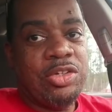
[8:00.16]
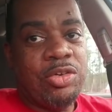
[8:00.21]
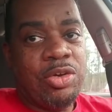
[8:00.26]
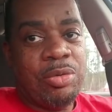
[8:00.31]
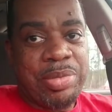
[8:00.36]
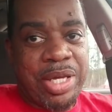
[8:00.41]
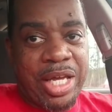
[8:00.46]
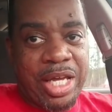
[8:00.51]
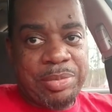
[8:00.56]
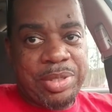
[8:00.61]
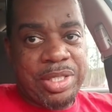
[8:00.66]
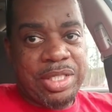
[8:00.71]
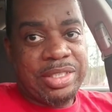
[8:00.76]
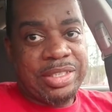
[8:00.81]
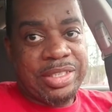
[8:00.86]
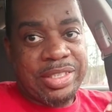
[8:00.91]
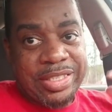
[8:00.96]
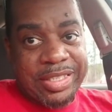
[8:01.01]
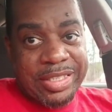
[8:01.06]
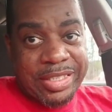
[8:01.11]
you a baby,
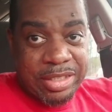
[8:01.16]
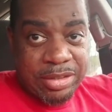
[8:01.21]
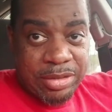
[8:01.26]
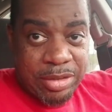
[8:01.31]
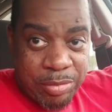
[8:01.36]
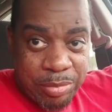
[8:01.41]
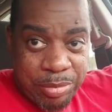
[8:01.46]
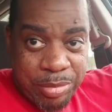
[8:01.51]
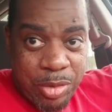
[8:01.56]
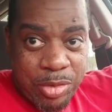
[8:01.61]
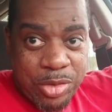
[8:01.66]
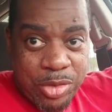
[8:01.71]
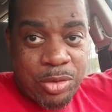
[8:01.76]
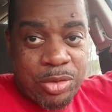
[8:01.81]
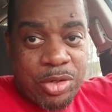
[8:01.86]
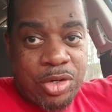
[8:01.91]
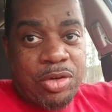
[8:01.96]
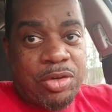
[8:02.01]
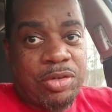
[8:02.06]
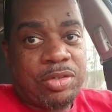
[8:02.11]

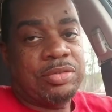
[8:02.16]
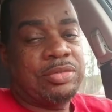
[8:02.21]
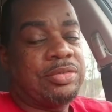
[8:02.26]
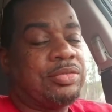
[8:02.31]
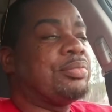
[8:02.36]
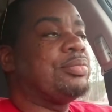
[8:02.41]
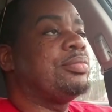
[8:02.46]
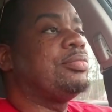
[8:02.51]
Bozo gone.